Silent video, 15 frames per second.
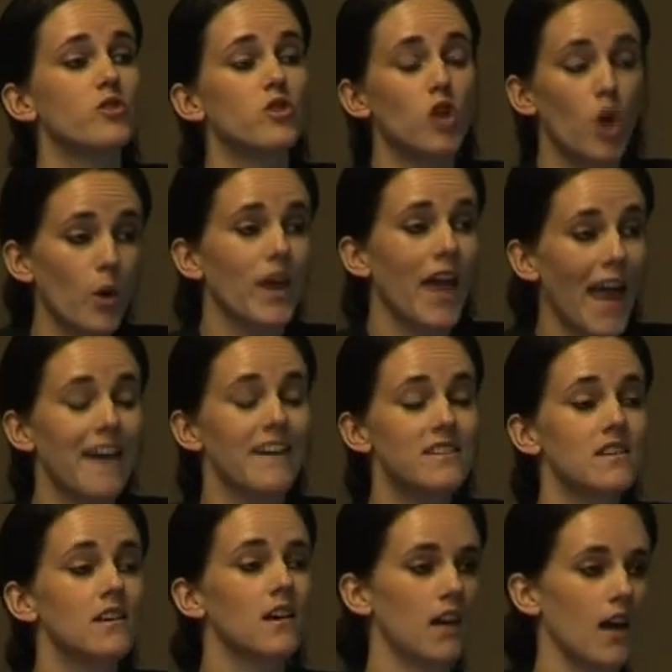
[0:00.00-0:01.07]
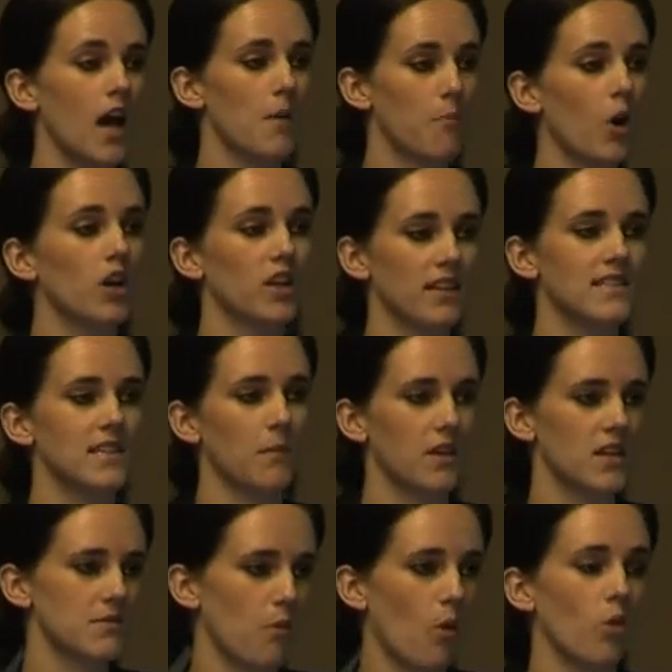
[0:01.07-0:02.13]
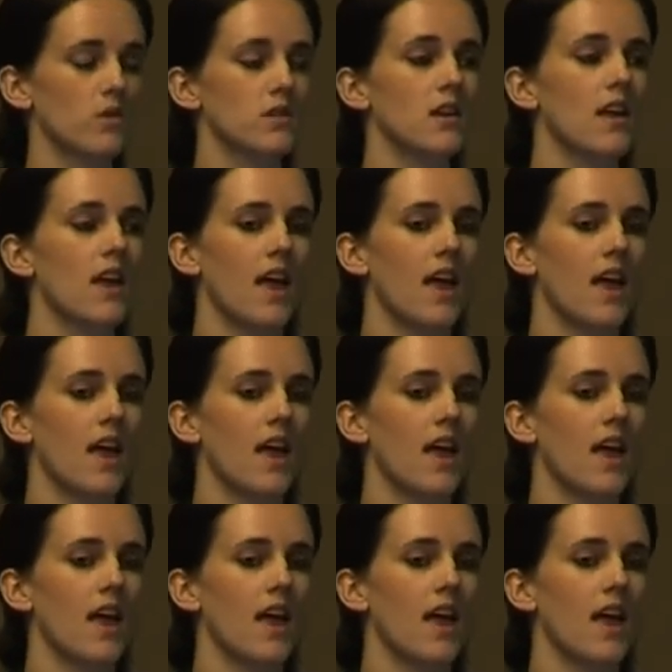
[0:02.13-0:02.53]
locate a product that someone has bought.